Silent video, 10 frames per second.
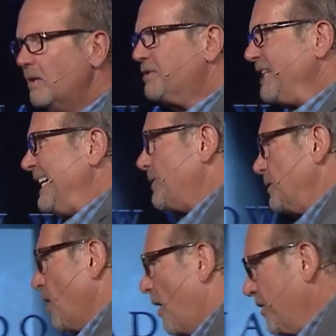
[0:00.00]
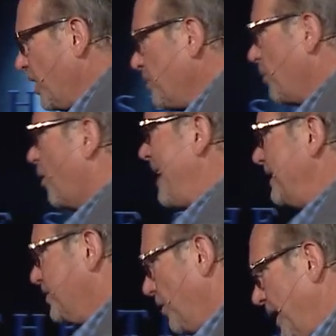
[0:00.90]
Satan was on the earth before man
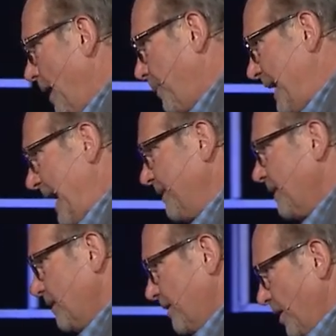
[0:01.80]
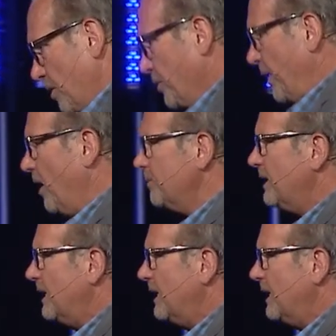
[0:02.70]
showed up, he had the earth realm.